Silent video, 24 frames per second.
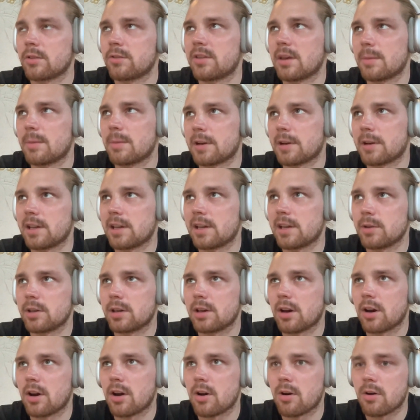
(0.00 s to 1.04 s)
typically we
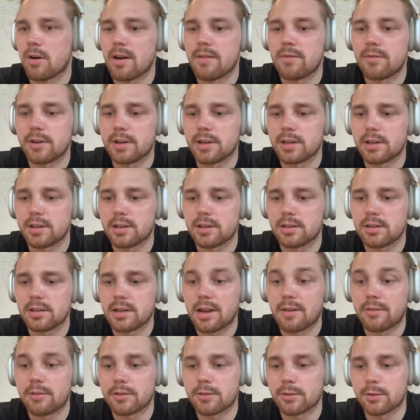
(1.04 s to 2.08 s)
go every
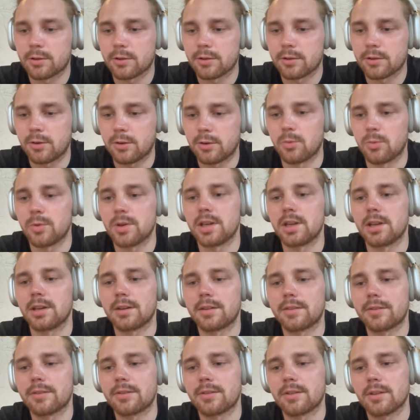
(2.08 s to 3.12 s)
sort of 2
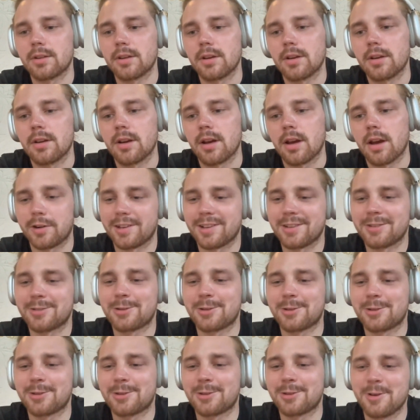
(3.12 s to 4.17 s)
weeks, or at
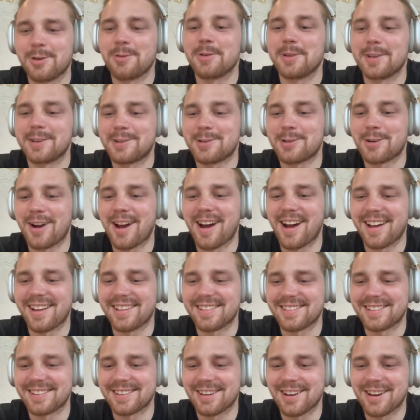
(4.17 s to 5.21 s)
least we
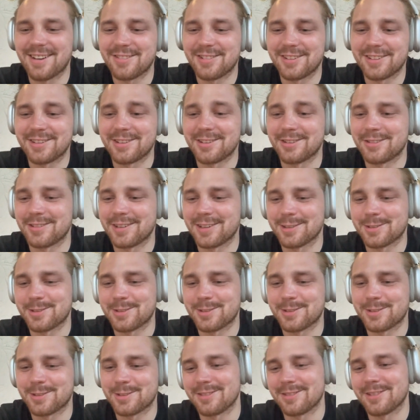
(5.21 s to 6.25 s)
try to go every 2 weeks.
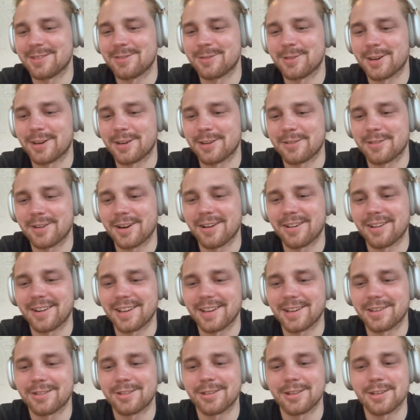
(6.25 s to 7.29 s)
We very
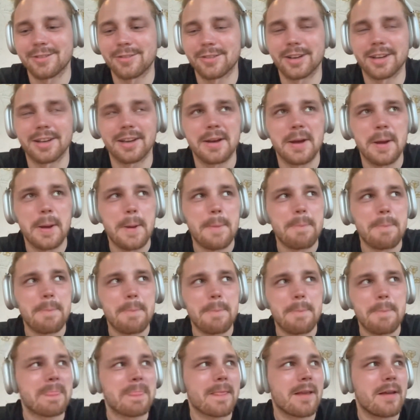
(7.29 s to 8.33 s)
rarely achieve it.
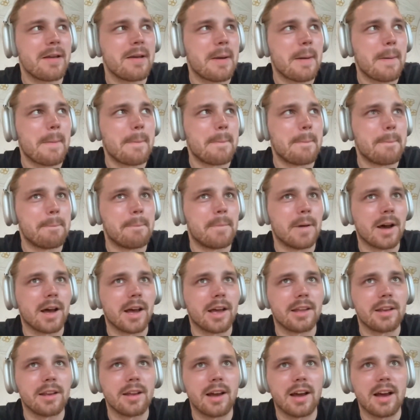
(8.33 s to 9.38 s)

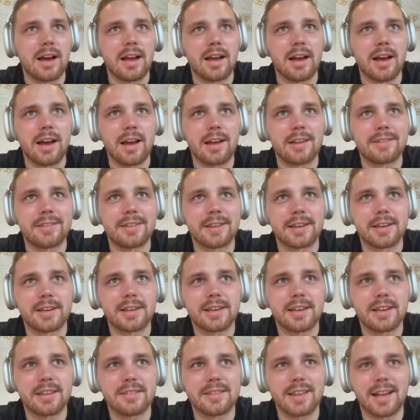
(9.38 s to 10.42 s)
But I
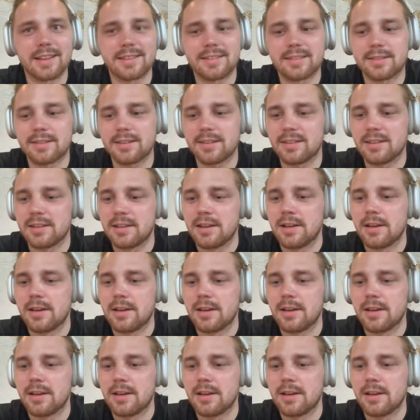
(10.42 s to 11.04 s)
think that's,